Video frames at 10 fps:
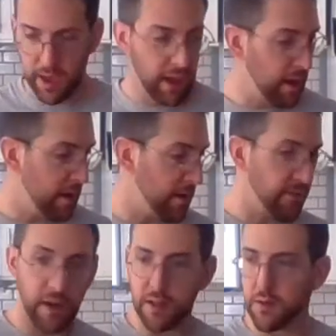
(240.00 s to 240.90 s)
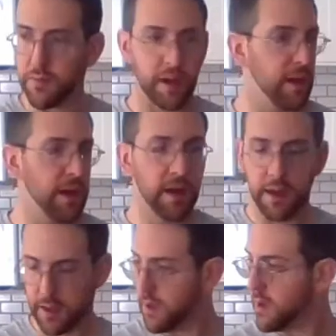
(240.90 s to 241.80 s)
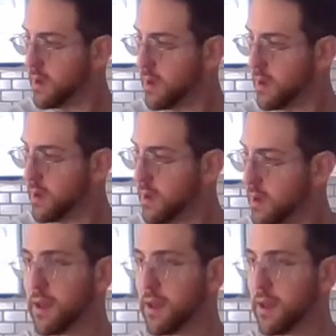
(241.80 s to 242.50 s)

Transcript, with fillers: and followed by cutting.